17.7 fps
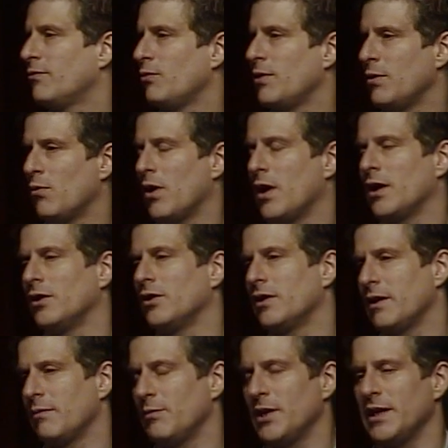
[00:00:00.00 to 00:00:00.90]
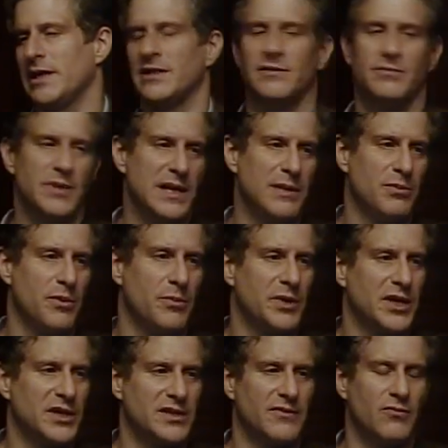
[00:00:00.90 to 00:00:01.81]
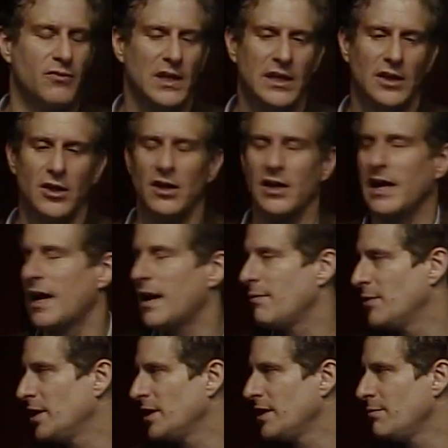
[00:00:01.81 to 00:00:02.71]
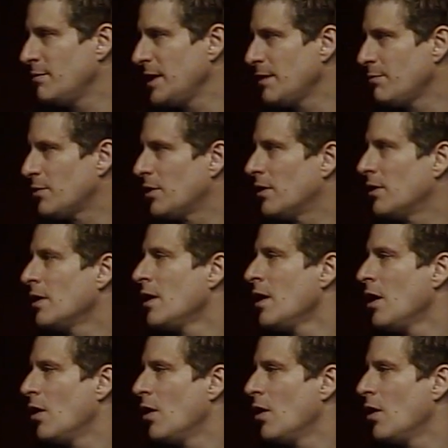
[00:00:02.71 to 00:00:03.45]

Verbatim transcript: we want to look at millions of people because if we look at a million people,